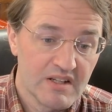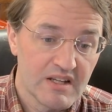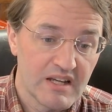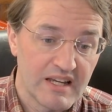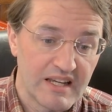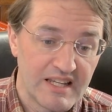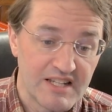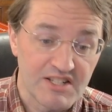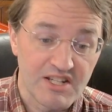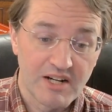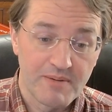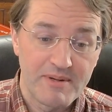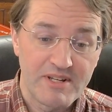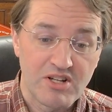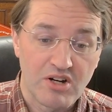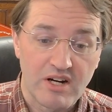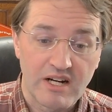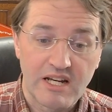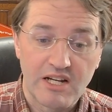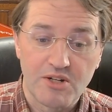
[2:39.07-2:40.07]
And he's going to be
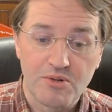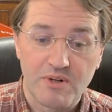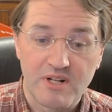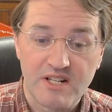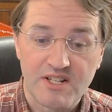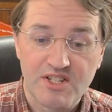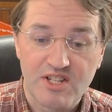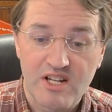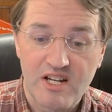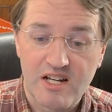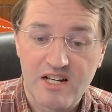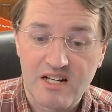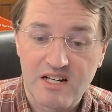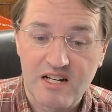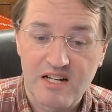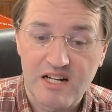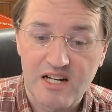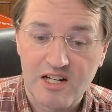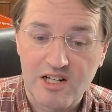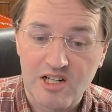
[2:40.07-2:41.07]
talking to us
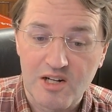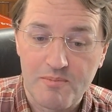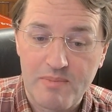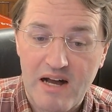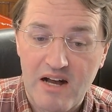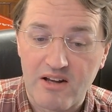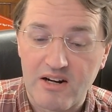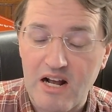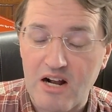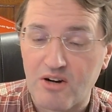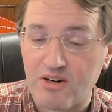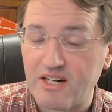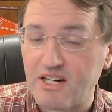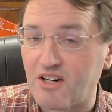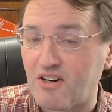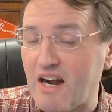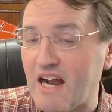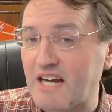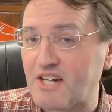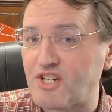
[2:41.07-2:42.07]
about our
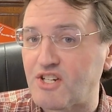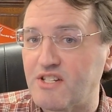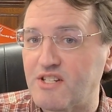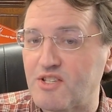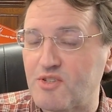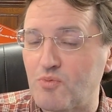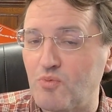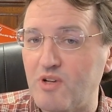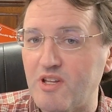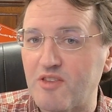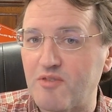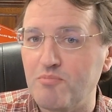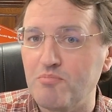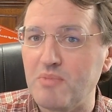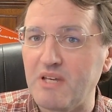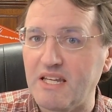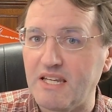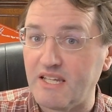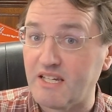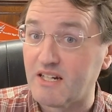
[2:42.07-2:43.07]
interactions with
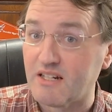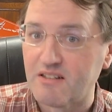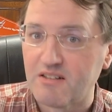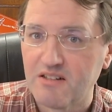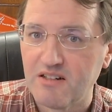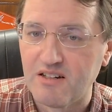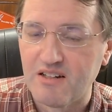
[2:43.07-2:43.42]
media.